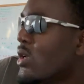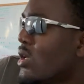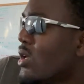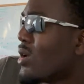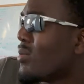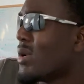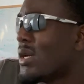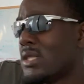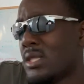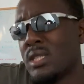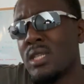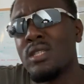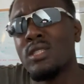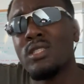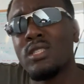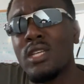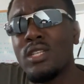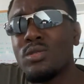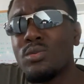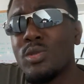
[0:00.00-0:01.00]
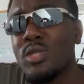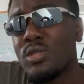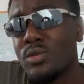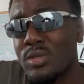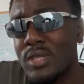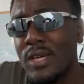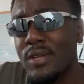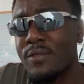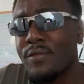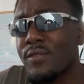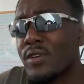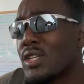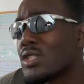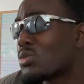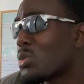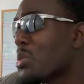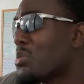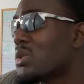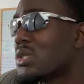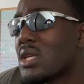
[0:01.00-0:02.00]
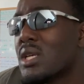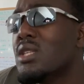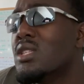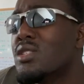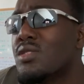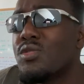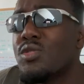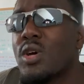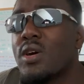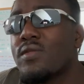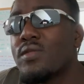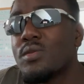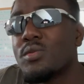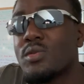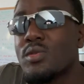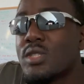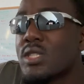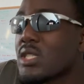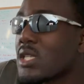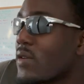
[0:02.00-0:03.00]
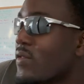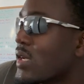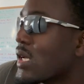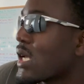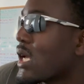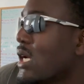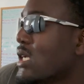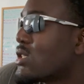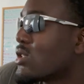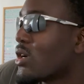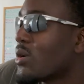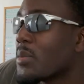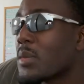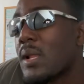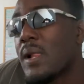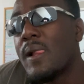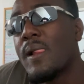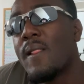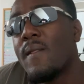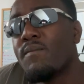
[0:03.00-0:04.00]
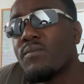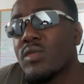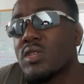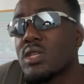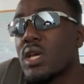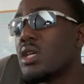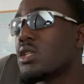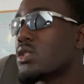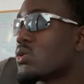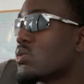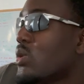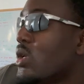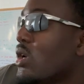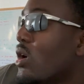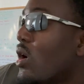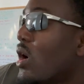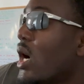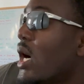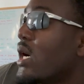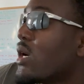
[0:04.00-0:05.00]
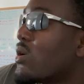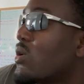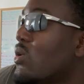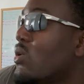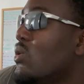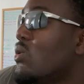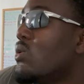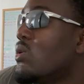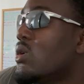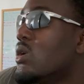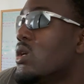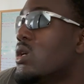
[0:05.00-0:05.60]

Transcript: I'm like, "Second stage? Were you that? The first one was an interview? I thought we were just having a catch up." I'm like, "Sweet, all right, cool."